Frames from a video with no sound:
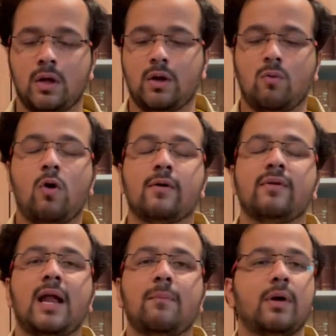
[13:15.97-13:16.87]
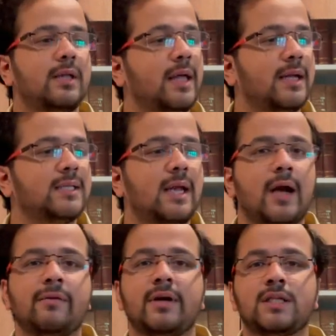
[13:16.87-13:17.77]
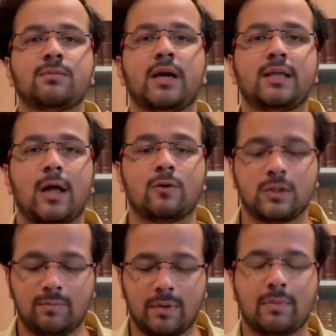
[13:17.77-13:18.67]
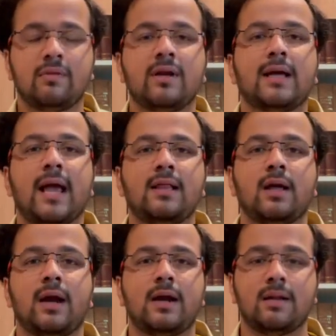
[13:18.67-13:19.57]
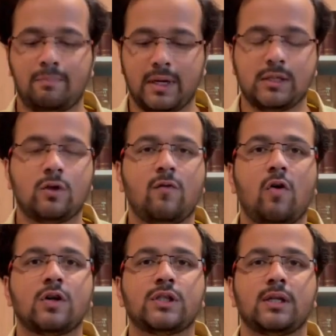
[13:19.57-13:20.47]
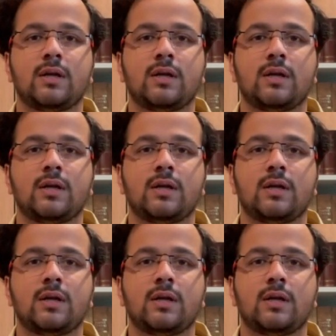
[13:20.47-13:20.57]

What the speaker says: Now what will happen? There is an advertisement, 1,000 people will gather at the place of auction,